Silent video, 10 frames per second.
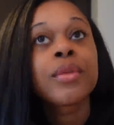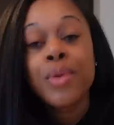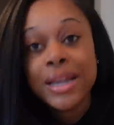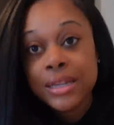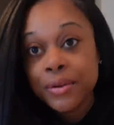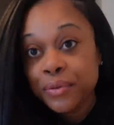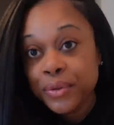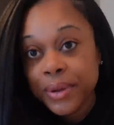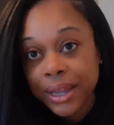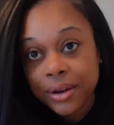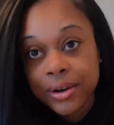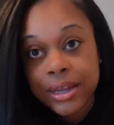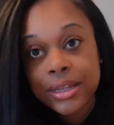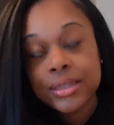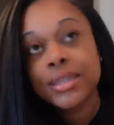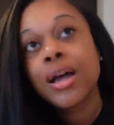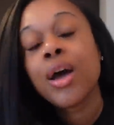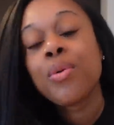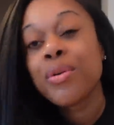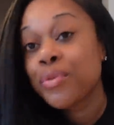ran a few errands
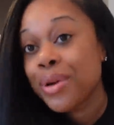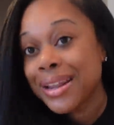went for